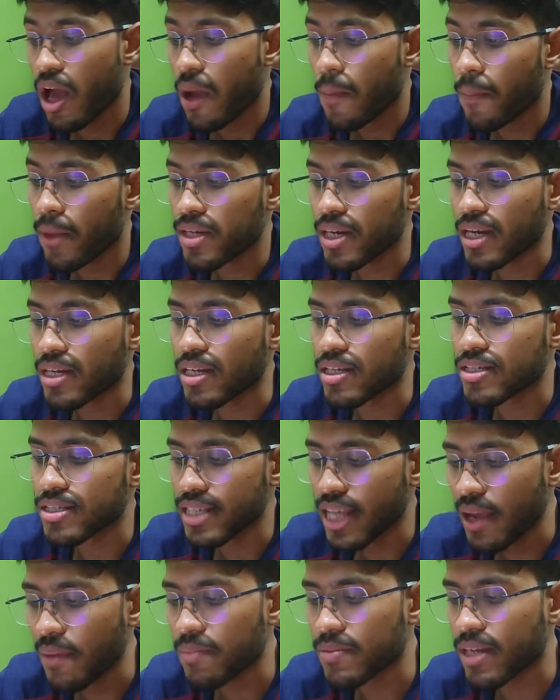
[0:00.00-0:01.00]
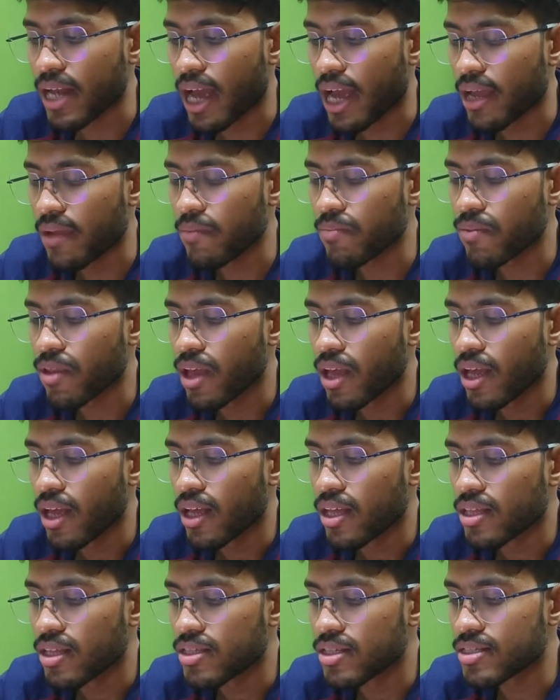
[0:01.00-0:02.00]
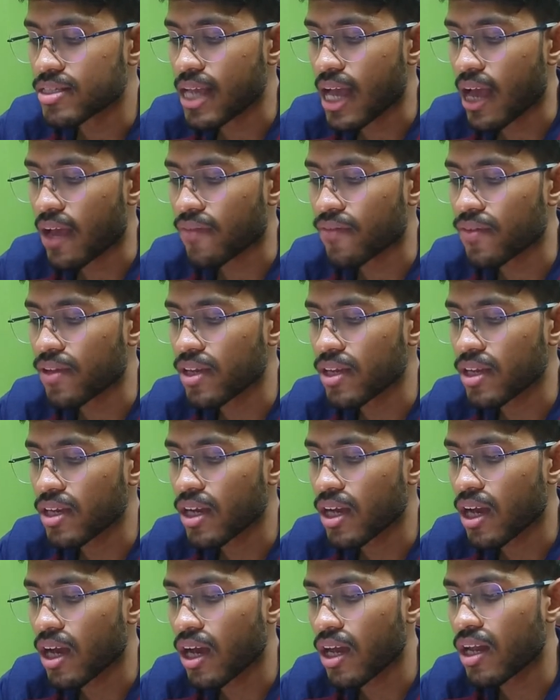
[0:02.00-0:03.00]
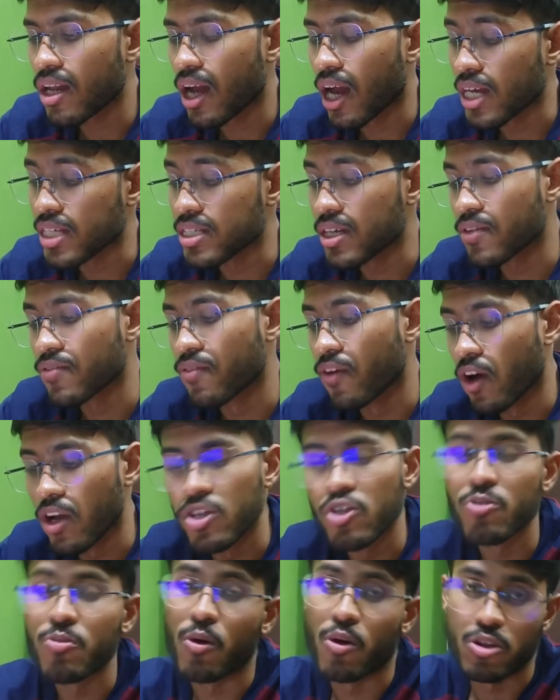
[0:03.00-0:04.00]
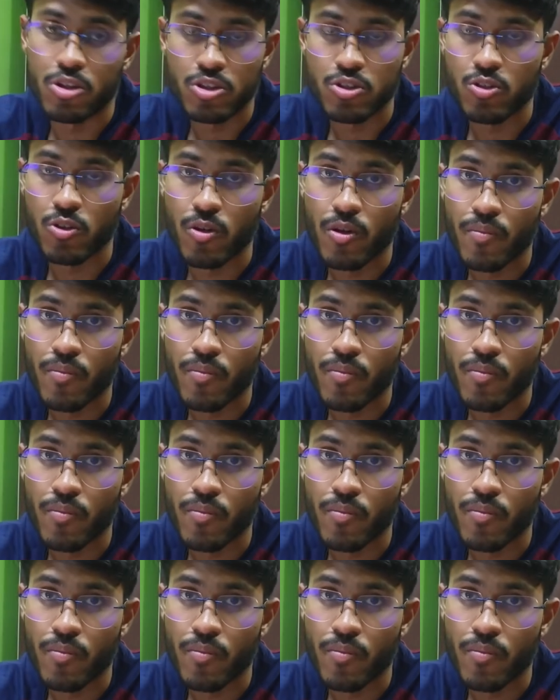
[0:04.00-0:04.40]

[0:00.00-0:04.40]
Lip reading: But at the same time, this is having a larger volume also.